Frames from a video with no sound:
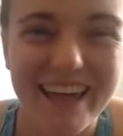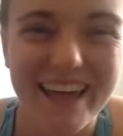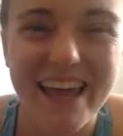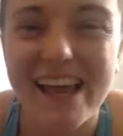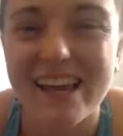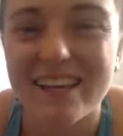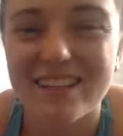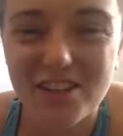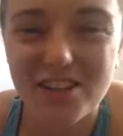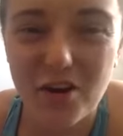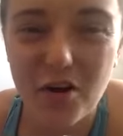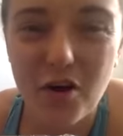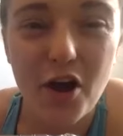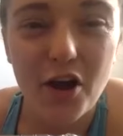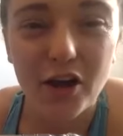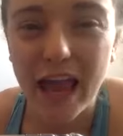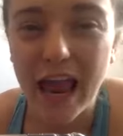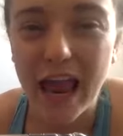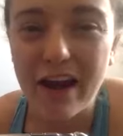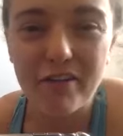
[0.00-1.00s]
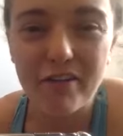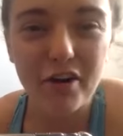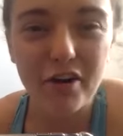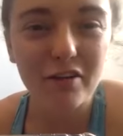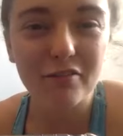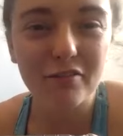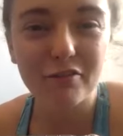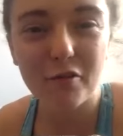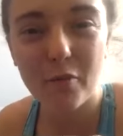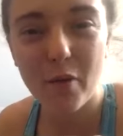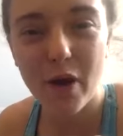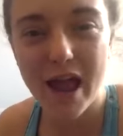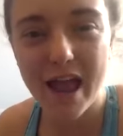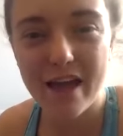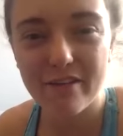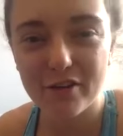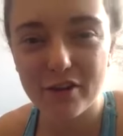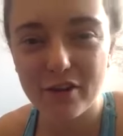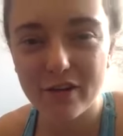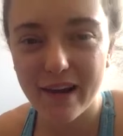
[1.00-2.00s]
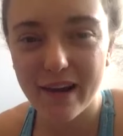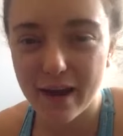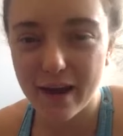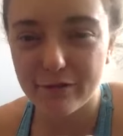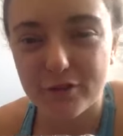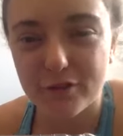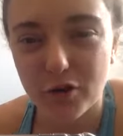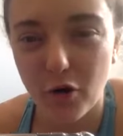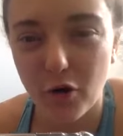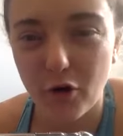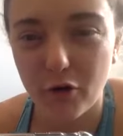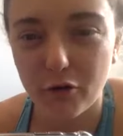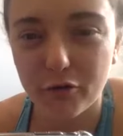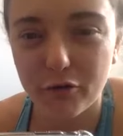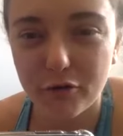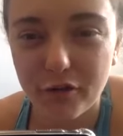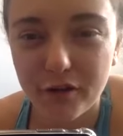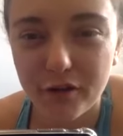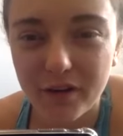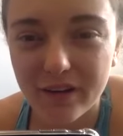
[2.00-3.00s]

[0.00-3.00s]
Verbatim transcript: yeah, so carry on from wherever you left off.